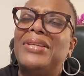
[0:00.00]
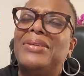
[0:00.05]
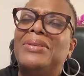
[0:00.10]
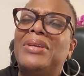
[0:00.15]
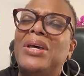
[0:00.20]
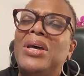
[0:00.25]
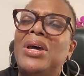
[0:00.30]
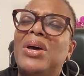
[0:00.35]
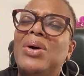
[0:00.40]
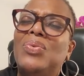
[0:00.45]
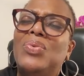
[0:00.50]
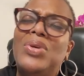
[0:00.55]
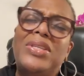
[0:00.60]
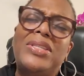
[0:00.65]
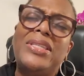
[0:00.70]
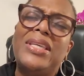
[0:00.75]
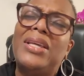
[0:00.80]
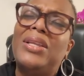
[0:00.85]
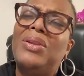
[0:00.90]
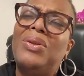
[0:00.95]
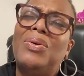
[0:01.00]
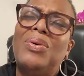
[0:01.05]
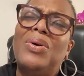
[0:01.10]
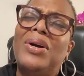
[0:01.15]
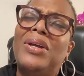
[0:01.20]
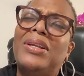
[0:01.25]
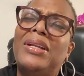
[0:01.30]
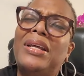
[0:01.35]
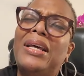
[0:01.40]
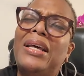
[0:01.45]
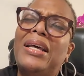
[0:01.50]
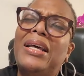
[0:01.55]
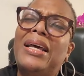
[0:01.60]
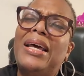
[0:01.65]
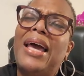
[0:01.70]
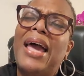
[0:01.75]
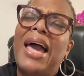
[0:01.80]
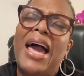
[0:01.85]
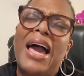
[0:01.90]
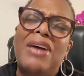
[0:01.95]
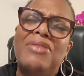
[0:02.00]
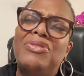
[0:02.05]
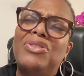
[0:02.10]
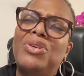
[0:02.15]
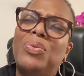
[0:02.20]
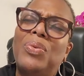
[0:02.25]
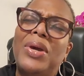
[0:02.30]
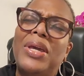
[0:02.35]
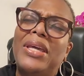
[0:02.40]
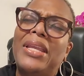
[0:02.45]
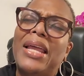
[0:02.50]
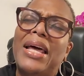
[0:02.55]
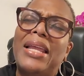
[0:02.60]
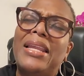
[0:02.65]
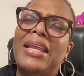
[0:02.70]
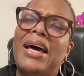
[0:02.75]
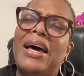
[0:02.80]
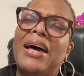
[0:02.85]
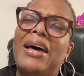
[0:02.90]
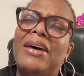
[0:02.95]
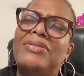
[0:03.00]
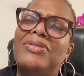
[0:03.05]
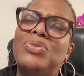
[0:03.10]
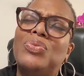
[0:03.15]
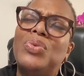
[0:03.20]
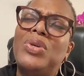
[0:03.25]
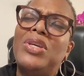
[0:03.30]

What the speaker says: And we say, Lord, have your way in our lives.